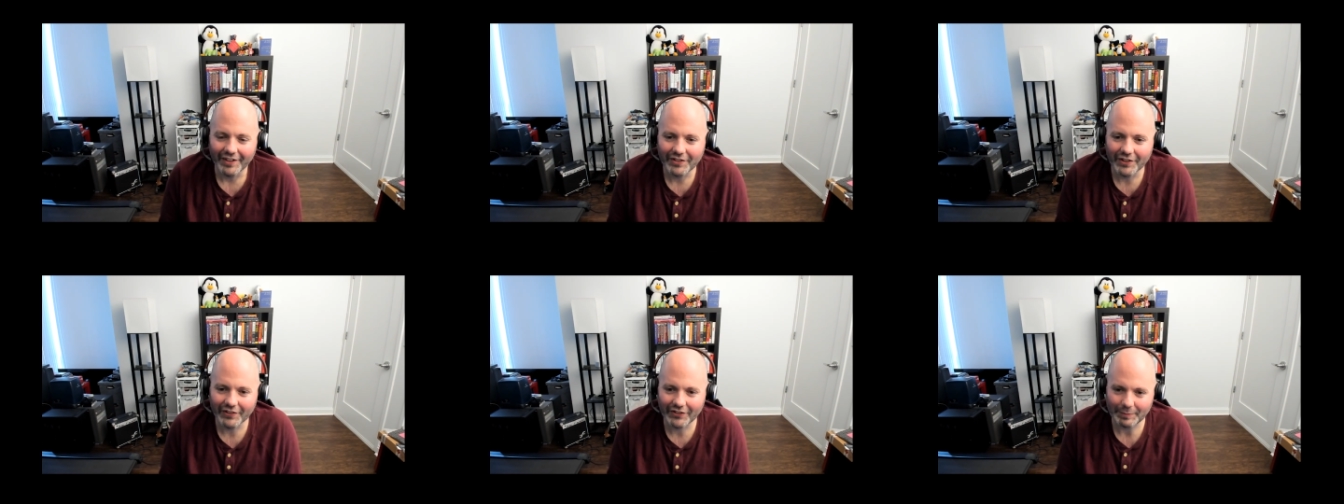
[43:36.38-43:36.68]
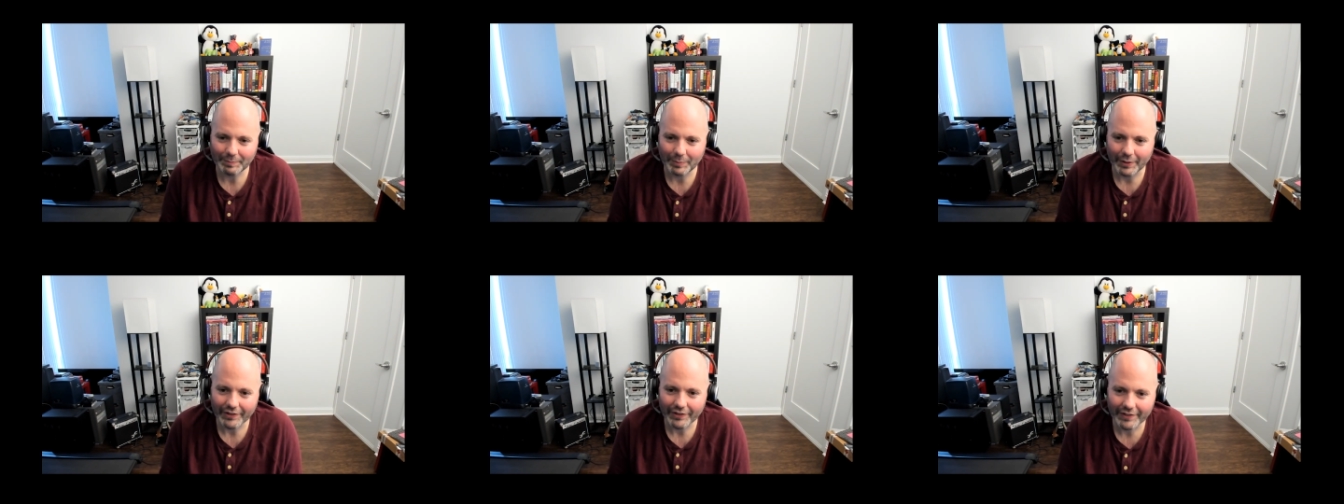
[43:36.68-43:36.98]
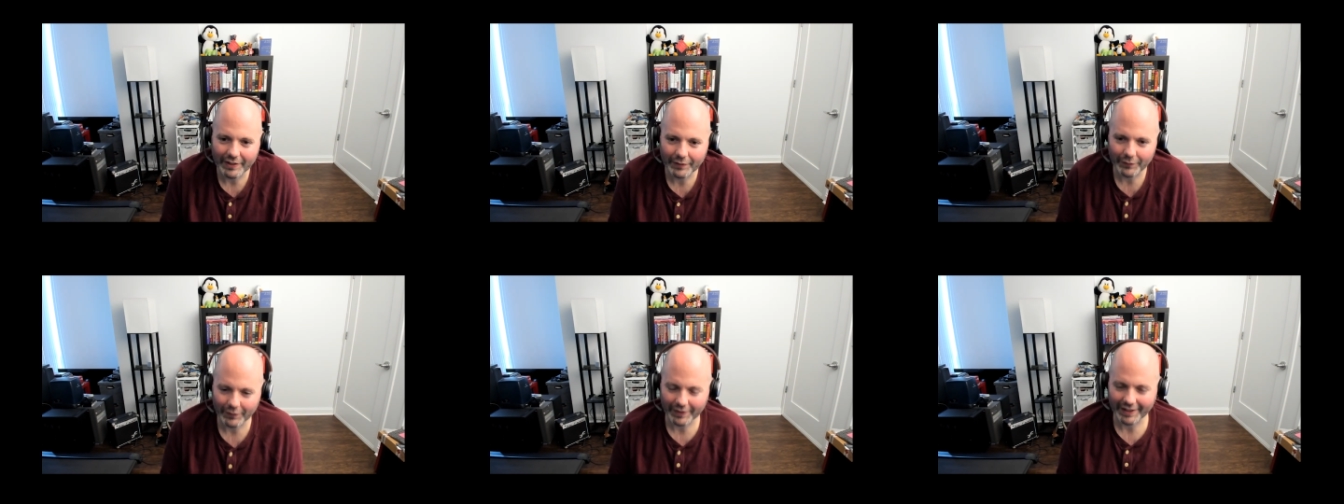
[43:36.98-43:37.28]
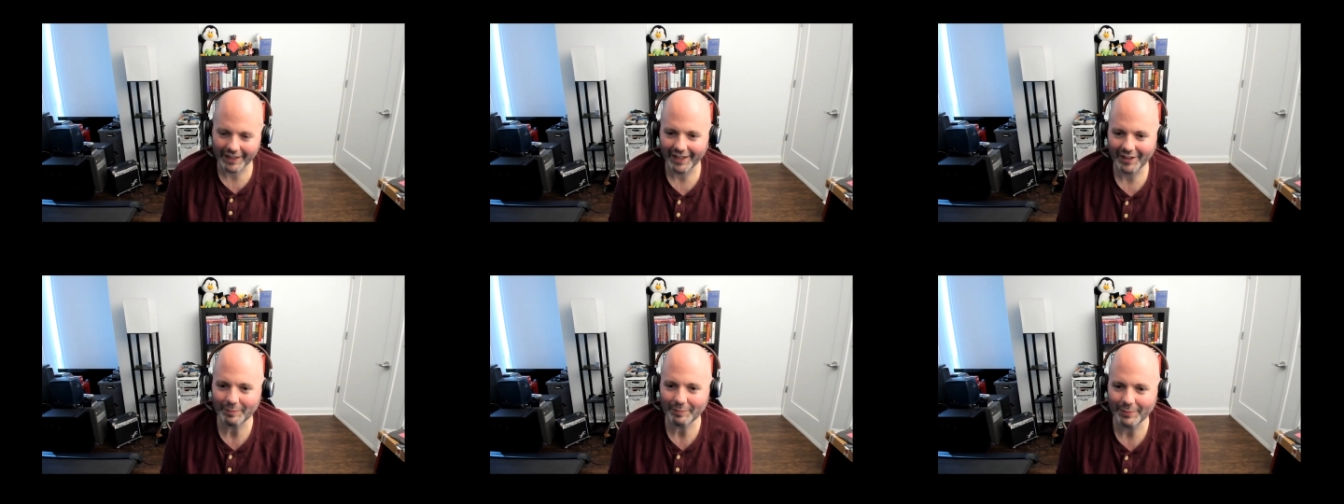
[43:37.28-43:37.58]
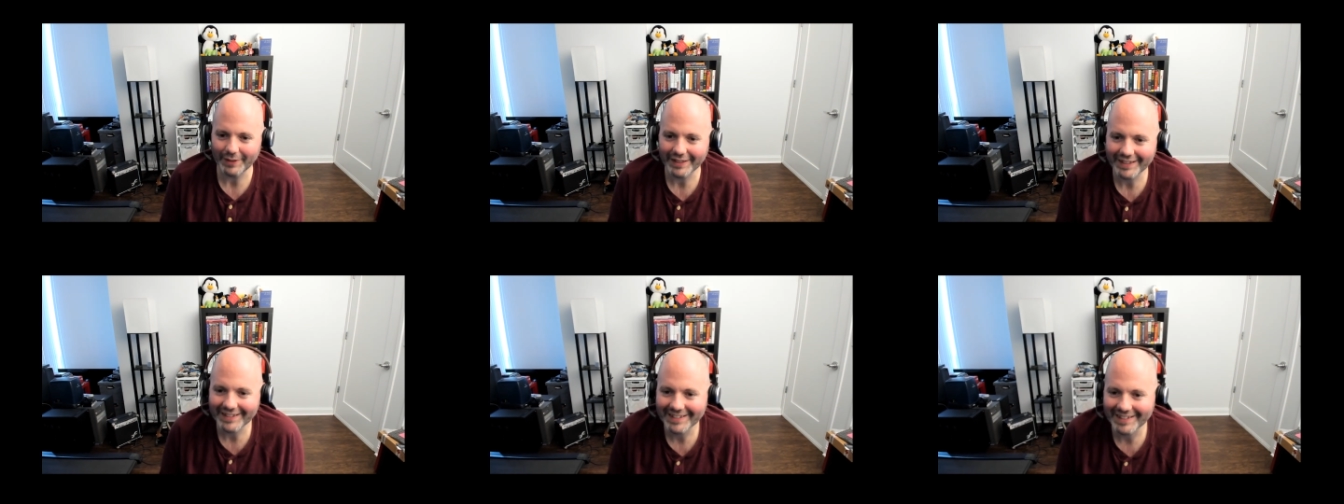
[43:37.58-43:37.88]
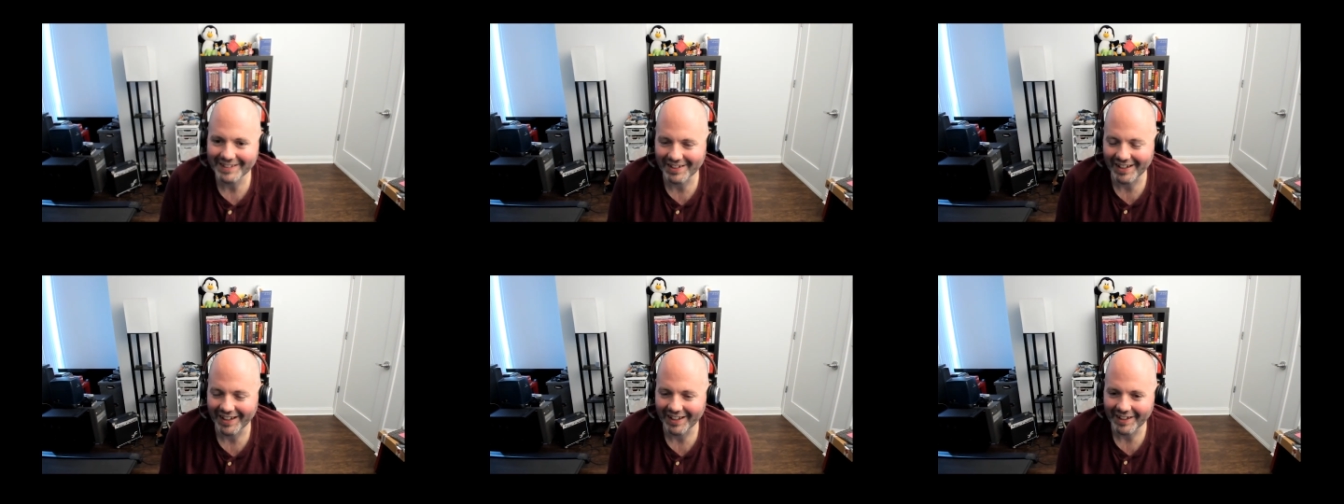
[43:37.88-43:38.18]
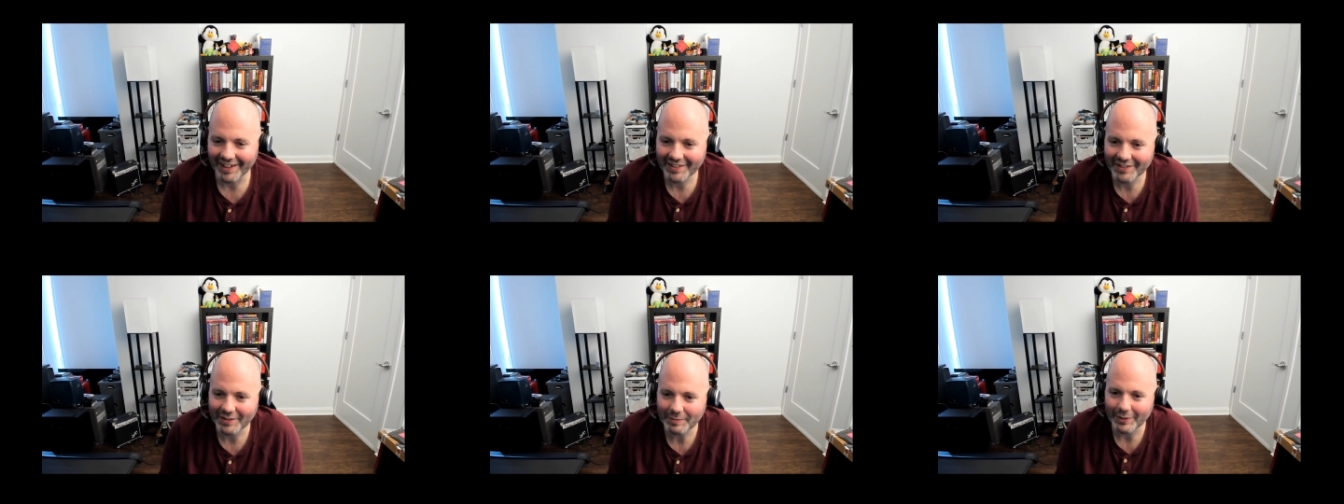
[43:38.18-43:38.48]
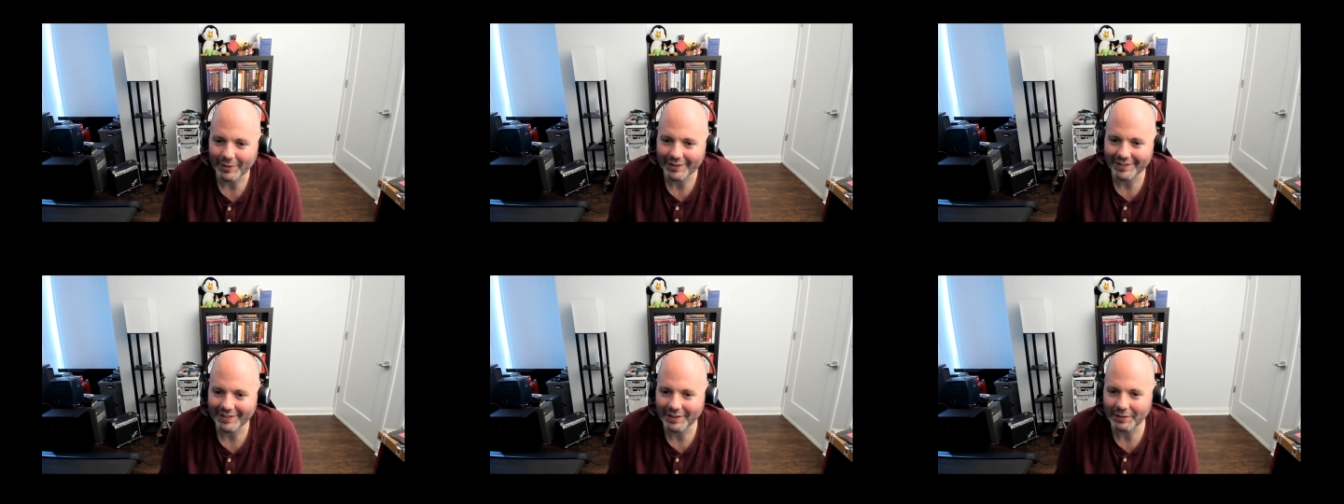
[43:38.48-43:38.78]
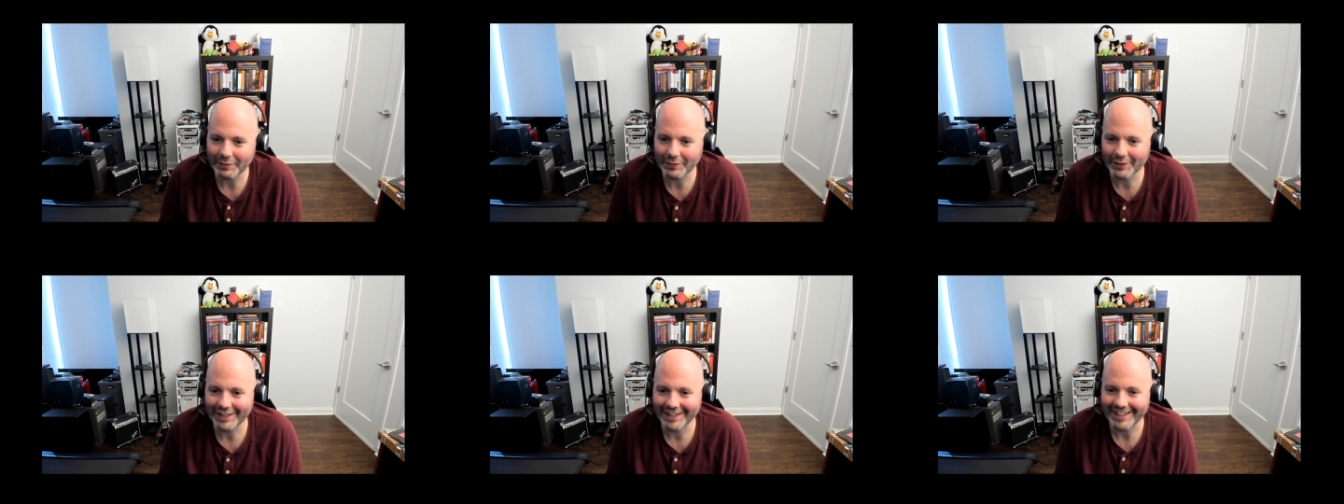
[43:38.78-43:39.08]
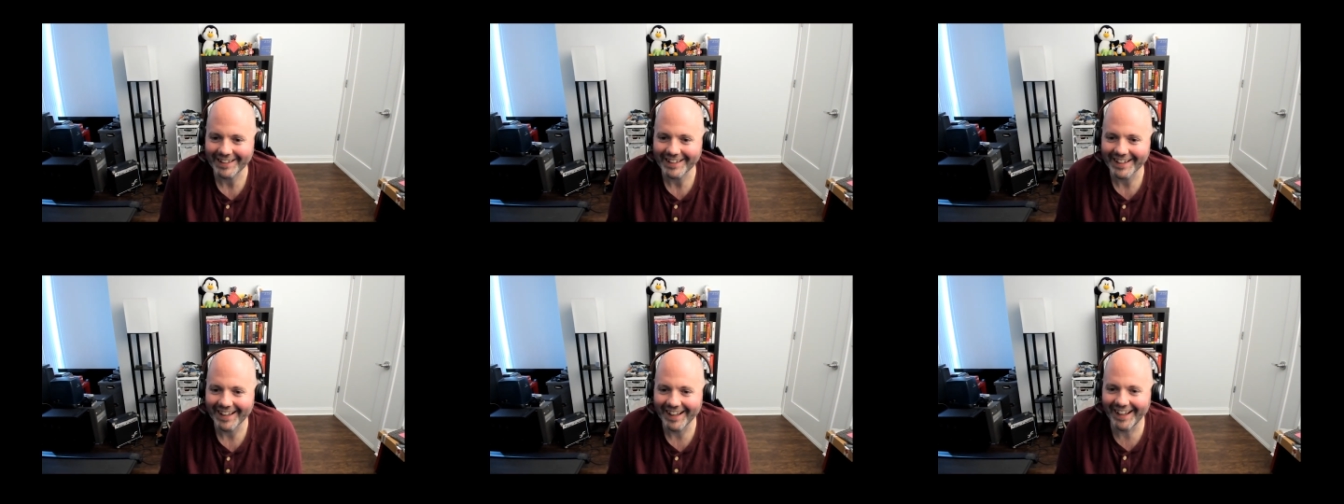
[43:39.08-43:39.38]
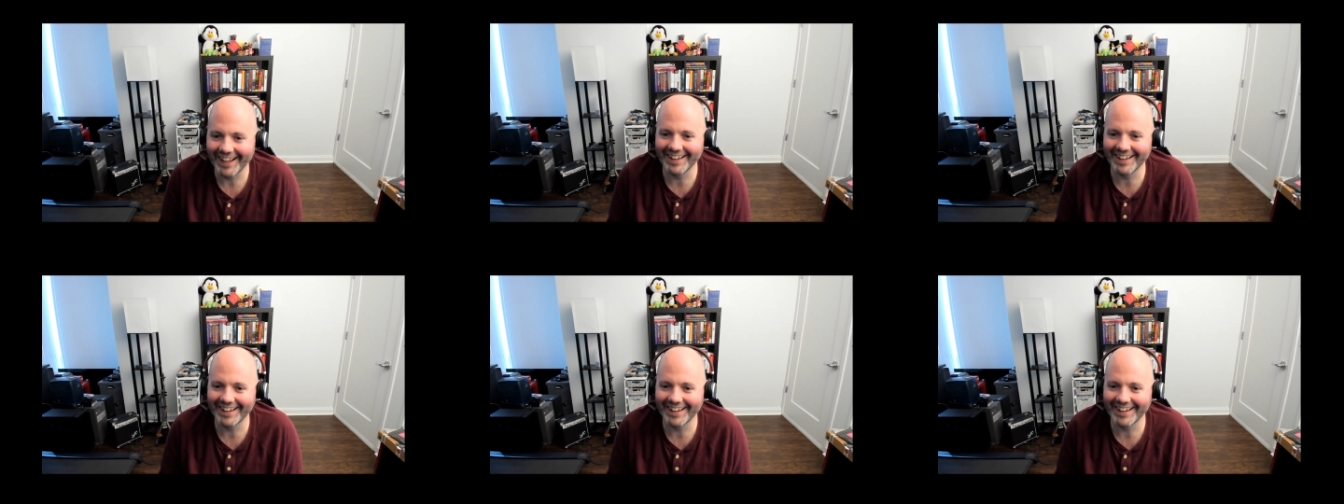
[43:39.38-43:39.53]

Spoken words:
just to pontificate a bit, because I like to pontificate,